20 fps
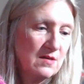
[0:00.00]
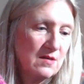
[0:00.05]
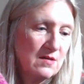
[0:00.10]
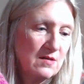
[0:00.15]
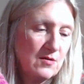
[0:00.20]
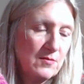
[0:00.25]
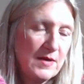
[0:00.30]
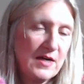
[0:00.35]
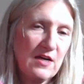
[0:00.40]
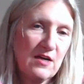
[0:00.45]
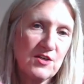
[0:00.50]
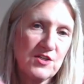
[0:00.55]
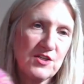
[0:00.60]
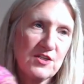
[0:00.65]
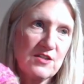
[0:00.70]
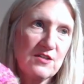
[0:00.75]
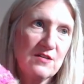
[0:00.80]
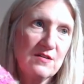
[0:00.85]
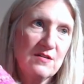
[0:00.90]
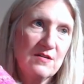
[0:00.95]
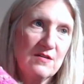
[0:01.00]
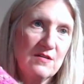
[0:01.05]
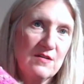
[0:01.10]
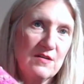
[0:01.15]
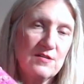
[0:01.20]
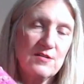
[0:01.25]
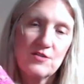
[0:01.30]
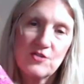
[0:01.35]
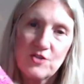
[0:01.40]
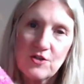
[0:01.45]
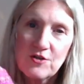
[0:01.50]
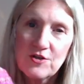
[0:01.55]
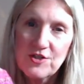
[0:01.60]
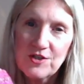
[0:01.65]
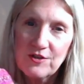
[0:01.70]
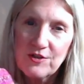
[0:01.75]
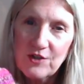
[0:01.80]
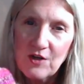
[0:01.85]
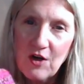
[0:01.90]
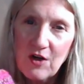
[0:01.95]
oh my gosh, is it
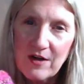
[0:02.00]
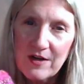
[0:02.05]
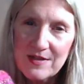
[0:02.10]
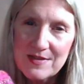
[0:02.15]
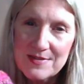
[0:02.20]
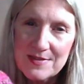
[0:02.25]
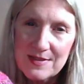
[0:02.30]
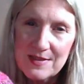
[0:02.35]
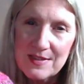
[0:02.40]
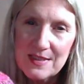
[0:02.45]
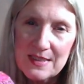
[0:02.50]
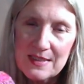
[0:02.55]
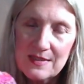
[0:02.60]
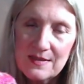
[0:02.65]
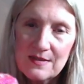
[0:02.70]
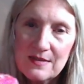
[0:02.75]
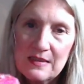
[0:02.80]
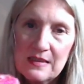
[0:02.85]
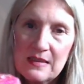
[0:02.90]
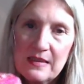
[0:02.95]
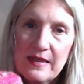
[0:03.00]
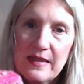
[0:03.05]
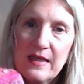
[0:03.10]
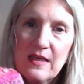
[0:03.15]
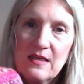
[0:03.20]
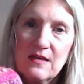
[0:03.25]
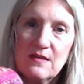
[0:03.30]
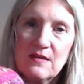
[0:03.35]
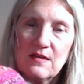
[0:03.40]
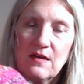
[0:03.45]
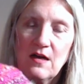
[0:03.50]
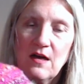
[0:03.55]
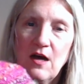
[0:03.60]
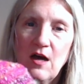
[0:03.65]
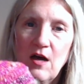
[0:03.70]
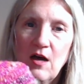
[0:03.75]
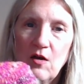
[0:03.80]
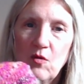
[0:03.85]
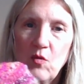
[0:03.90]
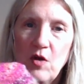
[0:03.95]
Churchill Yarn and Tea in
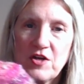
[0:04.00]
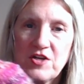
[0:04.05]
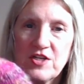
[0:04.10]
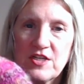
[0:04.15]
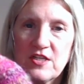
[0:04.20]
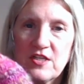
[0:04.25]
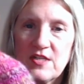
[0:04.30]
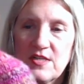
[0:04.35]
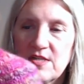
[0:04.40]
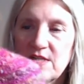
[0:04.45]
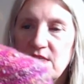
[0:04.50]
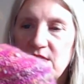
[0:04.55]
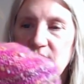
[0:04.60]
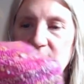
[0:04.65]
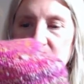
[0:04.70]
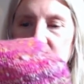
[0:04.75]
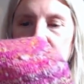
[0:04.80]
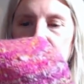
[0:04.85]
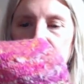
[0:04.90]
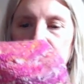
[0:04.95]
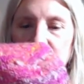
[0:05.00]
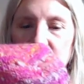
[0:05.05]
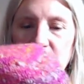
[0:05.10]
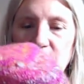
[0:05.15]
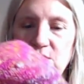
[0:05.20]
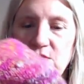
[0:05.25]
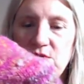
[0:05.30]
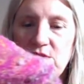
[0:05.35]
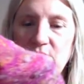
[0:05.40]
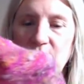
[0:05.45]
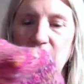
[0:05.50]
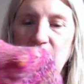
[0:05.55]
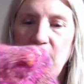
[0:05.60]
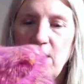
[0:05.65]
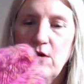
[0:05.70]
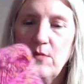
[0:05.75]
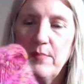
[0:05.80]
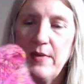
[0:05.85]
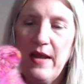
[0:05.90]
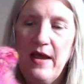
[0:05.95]
uh, Washington State? I used
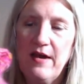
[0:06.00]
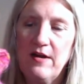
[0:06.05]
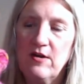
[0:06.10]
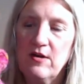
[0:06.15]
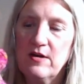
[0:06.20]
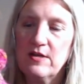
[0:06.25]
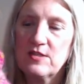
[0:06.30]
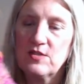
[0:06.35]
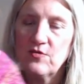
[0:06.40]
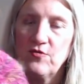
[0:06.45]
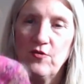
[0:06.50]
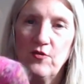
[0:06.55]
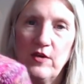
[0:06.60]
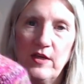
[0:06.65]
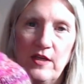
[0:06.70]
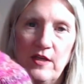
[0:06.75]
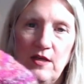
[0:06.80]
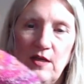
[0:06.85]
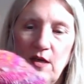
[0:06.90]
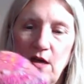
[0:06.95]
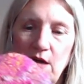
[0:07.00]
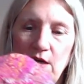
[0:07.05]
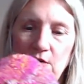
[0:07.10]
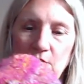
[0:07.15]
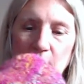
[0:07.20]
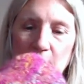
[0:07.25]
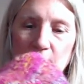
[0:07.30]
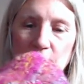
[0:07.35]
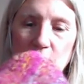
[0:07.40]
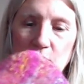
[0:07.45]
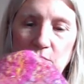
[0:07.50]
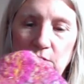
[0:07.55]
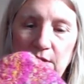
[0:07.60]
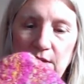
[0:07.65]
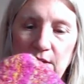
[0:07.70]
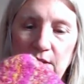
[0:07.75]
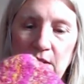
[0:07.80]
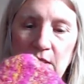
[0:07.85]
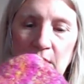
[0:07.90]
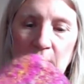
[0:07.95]
their pattern. It's free on
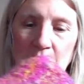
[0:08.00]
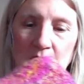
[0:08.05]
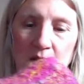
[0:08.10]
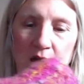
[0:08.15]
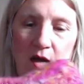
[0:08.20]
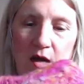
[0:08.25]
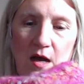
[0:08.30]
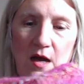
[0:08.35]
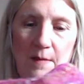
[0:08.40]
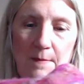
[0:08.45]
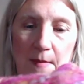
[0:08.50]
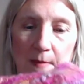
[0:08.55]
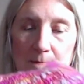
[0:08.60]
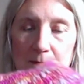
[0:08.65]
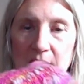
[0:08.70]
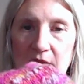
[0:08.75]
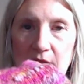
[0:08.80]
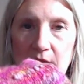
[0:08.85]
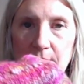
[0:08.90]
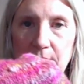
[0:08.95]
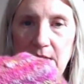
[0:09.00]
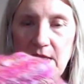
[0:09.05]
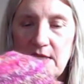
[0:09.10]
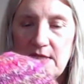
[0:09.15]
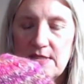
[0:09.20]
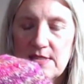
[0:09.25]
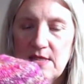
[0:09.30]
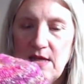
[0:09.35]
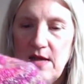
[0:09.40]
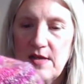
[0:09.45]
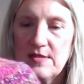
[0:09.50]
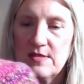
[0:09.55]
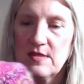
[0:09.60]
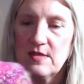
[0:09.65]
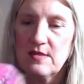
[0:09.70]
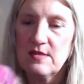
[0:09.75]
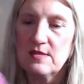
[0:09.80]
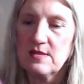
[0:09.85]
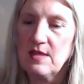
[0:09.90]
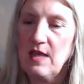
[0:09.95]
Ravelry. Um, many, many
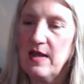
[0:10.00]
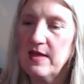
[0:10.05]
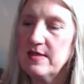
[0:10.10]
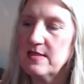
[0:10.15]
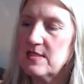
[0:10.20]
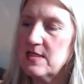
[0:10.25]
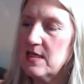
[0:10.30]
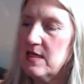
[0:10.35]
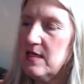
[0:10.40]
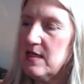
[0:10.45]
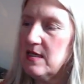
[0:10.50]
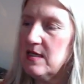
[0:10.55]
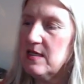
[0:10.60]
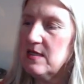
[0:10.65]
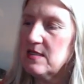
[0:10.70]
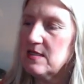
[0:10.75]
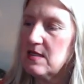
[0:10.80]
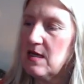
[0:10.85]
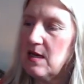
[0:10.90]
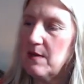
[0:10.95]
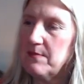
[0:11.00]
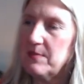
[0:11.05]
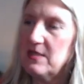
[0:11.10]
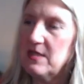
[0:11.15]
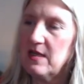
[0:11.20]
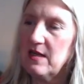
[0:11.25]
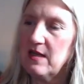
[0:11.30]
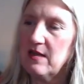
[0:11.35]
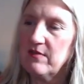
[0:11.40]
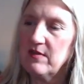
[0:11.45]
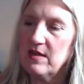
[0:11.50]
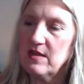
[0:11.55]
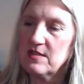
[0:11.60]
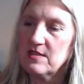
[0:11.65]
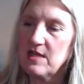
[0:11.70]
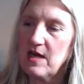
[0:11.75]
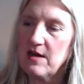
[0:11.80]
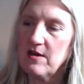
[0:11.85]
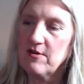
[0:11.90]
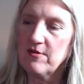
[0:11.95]
sizes. I did end up knitting the
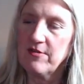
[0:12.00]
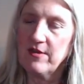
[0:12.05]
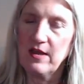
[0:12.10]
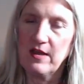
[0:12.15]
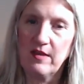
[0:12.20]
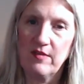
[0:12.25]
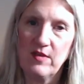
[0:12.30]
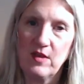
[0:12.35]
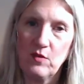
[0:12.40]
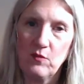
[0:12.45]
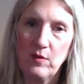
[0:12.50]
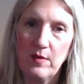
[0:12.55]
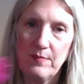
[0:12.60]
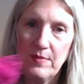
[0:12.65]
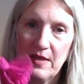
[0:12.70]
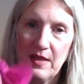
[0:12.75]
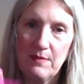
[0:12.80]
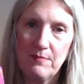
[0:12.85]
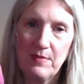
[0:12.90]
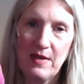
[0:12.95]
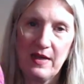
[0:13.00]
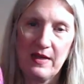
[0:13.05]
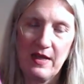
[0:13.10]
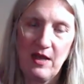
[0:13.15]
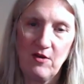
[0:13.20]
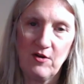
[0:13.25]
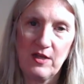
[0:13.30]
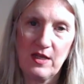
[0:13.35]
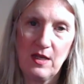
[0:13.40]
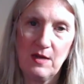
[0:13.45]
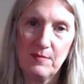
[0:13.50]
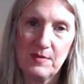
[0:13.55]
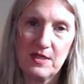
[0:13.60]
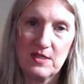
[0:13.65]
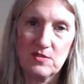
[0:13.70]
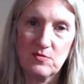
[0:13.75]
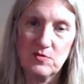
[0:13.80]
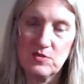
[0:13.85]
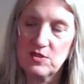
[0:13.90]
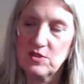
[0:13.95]
entire thing and then ripping it back out again
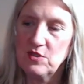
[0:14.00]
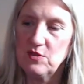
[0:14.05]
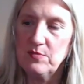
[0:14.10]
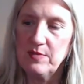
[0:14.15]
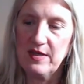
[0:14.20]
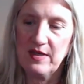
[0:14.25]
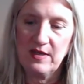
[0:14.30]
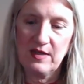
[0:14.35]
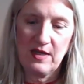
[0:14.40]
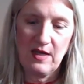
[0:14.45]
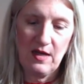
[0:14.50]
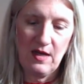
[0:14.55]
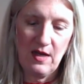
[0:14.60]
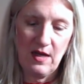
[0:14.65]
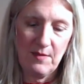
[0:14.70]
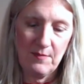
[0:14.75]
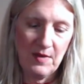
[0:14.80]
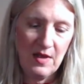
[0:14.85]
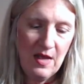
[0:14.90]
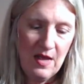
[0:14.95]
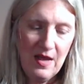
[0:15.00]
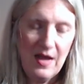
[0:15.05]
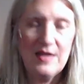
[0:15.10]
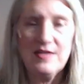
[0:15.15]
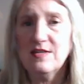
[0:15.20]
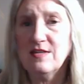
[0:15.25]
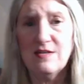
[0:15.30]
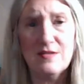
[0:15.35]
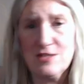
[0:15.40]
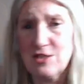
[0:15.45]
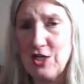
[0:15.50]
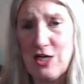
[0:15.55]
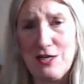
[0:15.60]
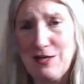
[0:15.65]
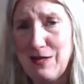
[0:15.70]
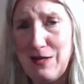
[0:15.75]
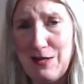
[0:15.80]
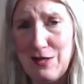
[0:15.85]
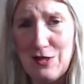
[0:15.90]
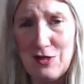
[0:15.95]
because it was too big. Um, I didn't check
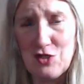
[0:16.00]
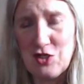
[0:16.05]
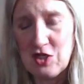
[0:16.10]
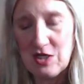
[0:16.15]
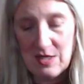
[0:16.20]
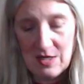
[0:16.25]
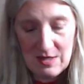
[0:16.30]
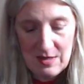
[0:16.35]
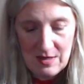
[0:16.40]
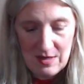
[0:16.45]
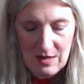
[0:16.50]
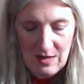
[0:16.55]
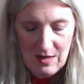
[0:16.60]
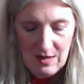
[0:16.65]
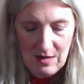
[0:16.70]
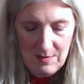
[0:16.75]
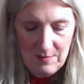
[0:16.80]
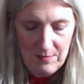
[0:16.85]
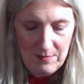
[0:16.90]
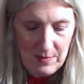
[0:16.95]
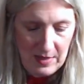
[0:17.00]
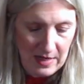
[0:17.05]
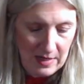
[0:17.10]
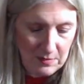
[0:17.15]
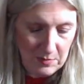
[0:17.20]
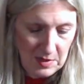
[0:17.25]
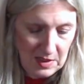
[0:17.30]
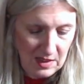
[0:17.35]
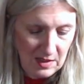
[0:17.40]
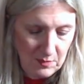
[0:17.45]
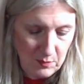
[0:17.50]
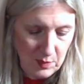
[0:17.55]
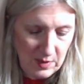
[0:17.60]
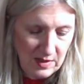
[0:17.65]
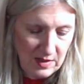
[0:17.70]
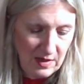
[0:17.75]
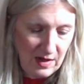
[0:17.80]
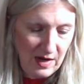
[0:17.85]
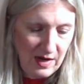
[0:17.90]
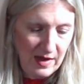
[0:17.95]
gauge um, bad me,
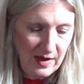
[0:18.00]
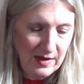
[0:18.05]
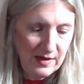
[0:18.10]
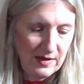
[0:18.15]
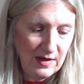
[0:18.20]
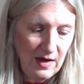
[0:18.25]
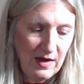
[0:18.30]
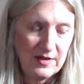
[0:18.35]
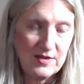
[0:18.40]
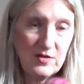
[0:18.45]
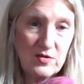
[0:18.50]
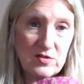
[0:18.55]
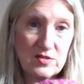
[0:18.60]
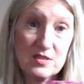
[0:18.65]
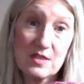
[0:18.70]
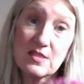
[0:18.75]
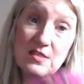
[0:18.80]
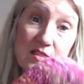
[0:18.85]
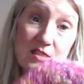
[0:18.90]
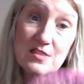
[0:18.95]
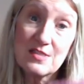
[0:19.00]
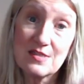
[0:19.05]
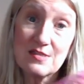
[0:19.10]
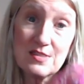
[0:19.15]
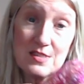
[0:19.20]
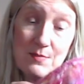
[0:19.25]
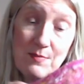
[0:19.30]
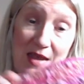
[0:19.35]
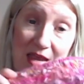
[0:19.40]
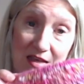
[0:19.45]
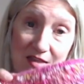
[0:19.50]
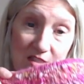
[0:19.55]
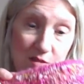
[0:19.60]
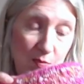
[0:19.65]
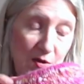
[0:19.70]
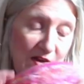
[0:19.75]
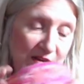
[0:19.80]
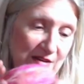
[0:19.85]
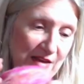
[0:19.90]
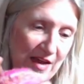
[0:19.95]
but I, I use this is some hand
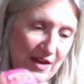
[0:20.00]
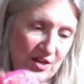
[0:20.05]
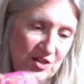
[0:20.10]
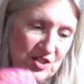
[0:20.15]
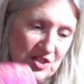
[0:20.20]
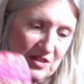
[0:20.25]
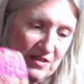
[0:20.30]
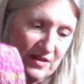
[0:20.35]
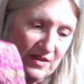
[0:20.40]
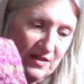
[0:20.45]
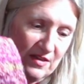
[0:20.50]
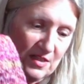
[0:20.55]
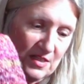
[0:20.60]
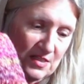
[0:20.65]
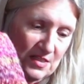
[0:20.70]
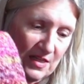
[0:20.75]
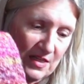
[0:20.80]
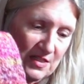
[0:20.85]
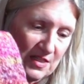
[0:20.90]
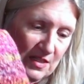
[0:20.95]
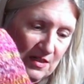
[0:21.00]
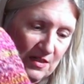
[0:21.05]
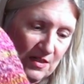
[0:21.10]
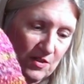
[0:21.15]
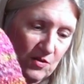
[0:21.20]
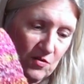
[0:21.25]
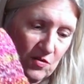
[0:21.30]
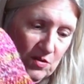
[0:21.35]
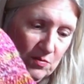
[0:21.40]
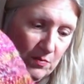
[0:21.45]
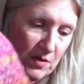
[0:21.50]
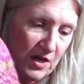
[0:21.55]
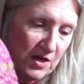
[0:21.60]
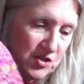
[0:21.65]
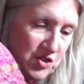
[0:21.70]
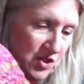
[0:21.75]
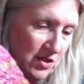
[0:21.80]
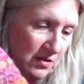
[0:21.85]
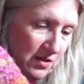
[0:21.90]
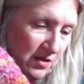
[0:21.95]
spun actually. This, it didn't use
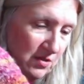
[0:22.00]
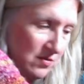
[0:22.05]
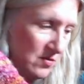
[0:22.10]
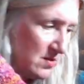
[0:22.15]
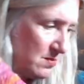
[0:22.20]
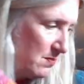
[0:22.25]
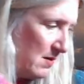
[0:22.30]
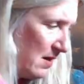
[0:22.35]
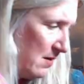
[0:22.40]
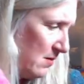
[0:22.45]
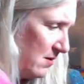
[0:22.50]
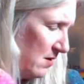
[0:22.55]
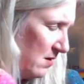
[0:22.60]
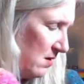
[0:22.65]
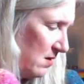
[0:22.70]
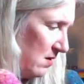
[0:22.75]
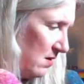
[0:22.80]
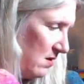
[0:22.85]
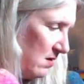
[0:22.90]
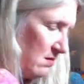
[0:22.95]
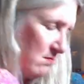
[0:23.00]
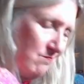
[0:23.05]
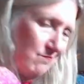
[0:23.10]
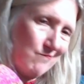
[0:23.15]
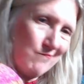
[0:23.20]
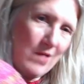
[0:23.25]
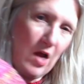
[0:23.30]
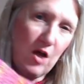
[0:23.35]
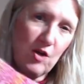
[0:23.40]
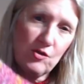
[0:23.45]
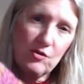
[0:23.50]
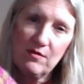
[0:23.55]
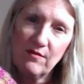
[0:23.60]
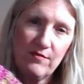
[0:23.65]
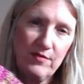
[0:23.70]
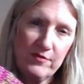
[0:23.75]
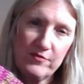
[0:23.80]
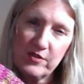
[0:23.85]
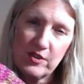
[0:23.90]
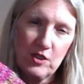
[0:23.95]
much. It used maybe
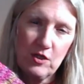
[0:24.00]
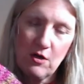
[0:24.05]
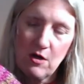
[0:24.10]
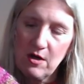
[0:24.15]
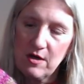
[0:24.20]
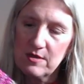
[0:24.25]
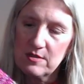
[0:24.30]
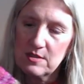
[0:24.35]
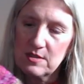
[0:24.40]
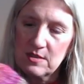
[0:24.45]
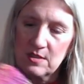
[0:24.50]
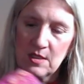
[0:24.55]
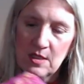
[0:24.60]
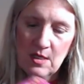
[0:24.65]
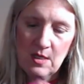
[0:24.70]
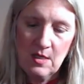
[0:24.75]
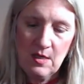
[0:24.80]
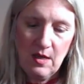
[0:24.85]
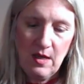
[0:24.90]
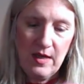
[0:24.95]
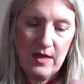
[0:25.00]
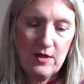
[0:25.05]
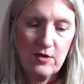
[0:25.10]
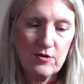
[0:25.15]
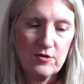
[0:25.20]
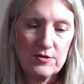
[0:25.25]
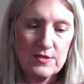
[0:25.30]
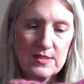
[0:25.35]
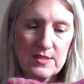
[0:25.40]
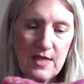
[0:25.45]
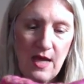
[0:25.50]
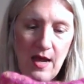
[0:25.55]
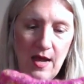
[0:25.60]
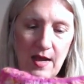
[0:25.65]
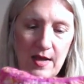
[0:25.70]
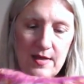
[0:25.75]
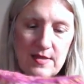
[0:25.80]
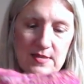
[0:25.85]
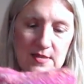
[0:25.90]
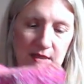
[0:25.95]
150 yards in her
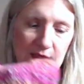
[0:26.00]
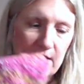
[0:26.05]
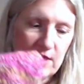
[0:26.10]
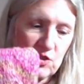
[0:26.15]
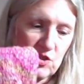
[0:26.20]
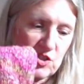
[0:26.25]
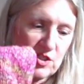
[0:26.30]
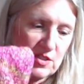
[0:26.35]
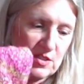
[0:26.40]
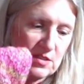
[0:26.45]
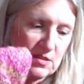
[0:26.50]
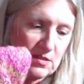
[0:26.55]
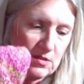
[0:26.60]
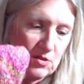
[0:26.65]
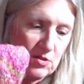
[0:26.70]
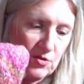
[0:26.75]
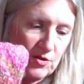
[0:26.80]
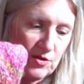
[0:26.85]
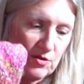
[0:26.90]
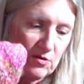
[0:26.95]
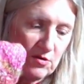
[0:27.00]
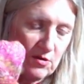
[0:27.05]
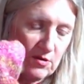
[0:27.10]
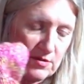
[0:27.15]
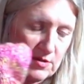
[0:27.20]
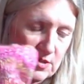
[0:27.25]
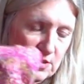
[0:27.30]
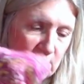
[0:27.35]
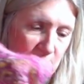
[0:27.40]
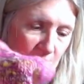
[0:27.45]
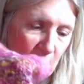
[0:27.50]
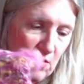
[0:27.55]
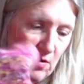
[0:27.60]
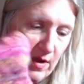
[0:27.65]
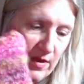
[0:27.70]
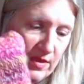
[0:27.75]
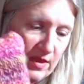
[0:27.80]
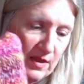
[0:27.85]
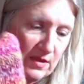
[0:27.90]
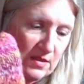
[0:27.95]
size. Again, she's two year old, so
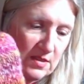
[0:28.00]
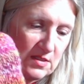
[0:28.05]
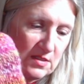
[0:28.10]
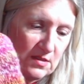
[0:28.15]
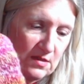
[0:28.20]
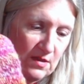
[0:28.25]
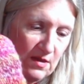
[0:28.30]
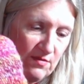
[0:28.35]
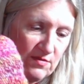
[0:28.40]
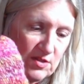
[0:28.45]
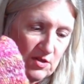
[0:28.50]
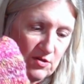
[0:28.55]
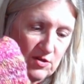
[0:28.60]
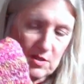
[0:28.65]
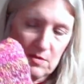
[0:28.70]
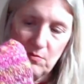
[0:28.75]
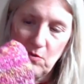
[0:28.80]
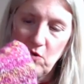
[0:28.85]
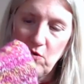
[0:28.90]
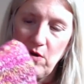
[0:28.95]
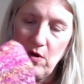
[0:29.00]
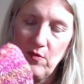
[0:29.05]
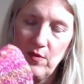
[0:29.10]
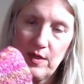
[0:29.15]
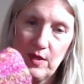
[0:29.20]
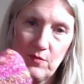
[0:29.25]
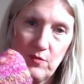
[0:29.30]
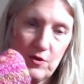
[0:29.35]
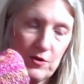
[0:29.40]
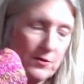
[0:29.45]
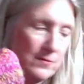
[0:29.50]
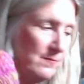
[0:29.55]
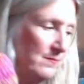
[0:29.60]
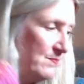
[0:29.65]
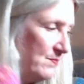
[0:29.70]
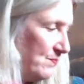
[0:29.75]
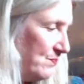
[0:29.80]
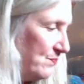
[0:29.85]
I think this gives her some growing room.